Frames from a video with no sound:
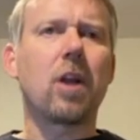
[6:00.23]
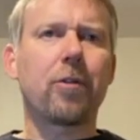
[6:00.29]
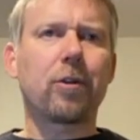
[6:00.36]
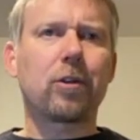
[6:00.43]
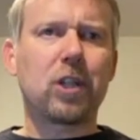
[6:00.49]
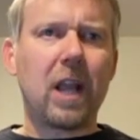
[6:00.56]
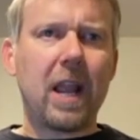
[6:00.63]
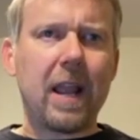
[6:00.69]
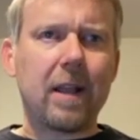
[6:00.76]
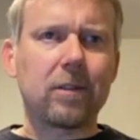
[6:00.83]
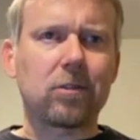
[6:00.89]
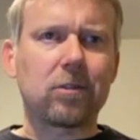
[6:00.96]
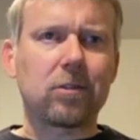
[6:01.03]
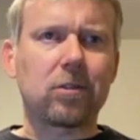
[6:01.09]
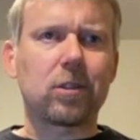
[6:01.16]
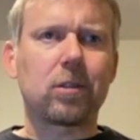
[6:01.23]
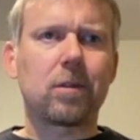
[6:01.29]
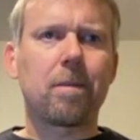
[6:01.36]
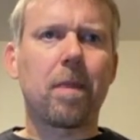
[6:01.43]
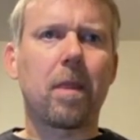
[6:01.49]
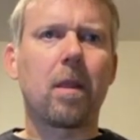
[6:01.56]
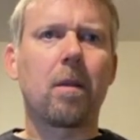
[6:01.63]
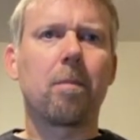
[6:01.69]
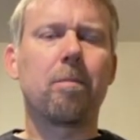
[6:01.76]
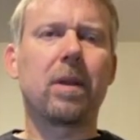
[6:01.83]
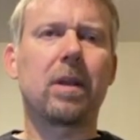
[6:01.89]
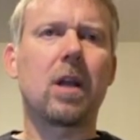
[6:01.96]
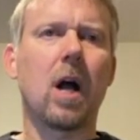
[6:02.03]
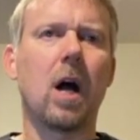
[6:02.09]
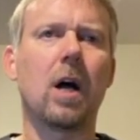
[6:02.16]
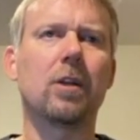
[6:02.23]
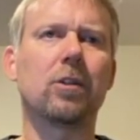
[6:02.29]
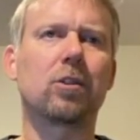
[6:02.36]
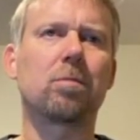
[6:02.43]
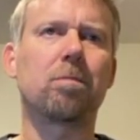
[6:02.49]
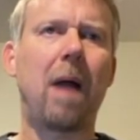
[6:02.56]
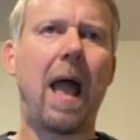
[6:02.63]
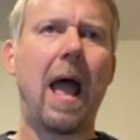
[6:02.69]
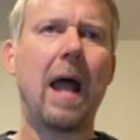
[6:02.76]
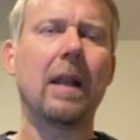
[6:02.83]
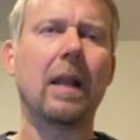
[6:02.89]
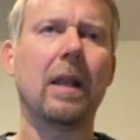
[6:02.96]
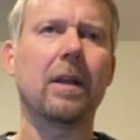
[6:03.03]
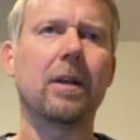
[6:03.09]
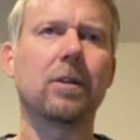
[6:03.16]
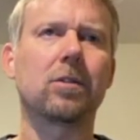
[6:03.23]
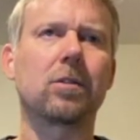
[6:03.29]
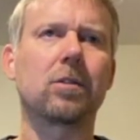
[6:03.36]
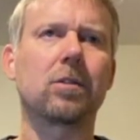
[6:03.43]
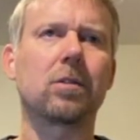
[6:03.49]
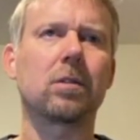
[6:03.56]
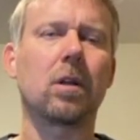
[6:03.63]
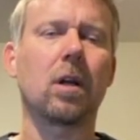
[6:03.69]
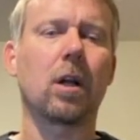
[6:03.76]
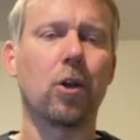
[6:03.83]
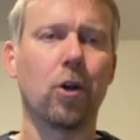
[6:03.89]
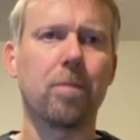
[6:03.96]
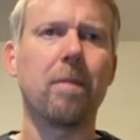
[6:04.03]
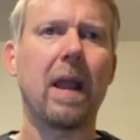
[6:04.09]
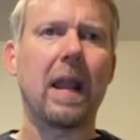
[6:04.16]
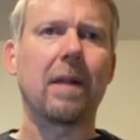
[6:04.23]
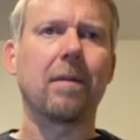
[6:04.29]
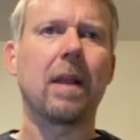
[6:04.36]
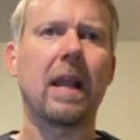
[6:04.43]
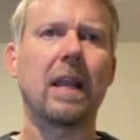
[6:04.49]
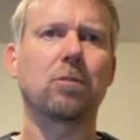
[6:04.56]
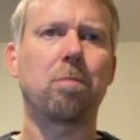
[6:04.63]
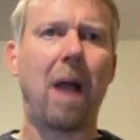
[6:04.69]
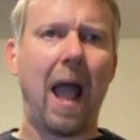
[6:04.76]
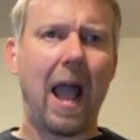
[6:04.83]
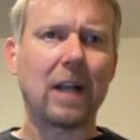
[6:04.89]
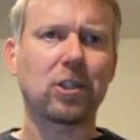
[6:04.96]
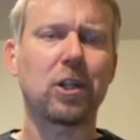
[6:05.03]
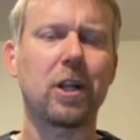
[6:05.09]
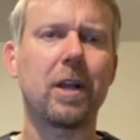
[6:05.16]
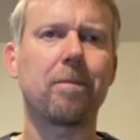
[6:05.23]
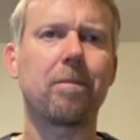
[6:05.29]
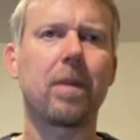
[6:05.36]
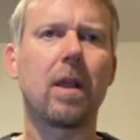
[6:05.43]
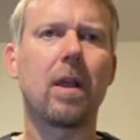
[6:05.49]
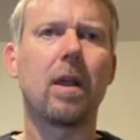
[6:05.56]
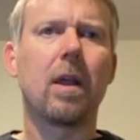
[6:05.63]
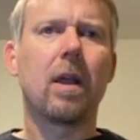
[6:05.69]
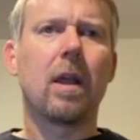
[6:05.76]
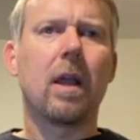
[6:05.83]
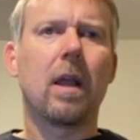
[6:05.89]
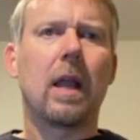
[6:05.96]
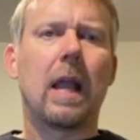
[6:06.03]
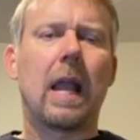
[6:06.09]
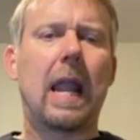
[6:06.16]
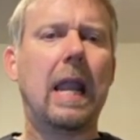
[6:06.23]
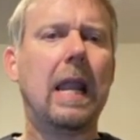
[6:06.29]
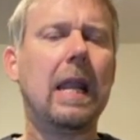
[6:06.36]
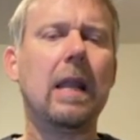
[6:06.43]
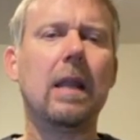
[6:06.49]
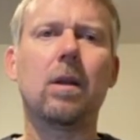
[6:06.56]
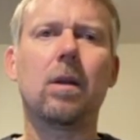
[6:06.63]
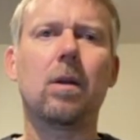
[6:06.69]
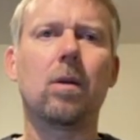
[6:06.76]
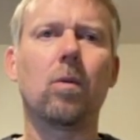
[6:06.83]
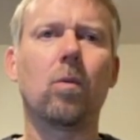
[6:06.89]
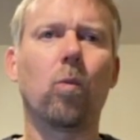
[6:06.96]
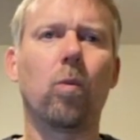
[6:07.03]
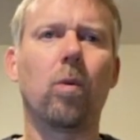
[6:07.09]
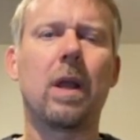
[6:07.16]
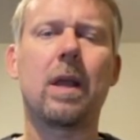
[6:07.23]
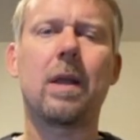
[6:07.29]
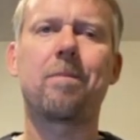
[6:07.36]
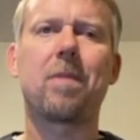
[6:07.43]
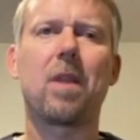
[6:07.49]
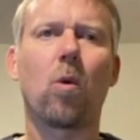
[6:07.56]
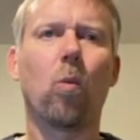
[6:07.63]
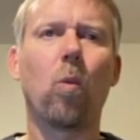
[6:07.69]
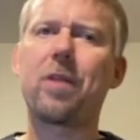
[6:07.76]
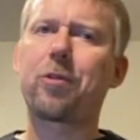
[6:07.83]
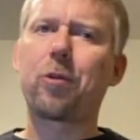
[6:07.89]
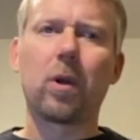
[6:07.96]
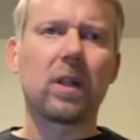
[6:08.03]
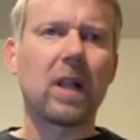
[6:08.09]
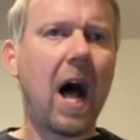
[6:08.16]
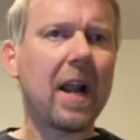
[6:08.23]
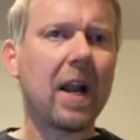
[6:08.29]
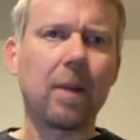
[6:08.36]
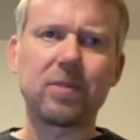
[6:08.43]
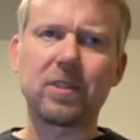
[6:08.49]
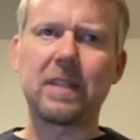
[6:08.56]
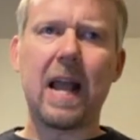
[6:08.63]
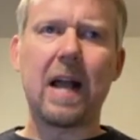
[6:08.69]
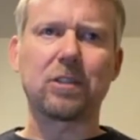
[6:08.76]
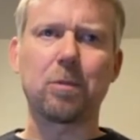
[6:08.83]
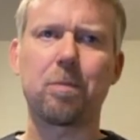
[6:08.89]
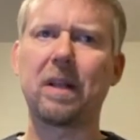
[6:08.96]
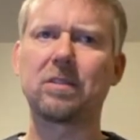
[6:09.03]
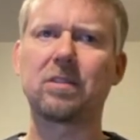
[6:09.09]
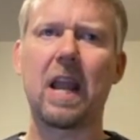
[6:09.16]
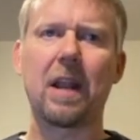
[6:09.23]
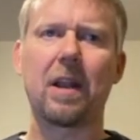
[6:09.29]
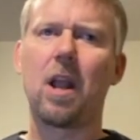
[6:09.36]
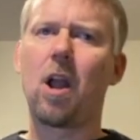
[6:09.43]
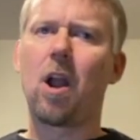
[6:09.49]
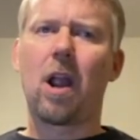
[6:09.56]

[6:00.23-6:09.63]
another chance because Pat is a good man. He's passionate. He went through a lot of ups and downs at Penn State.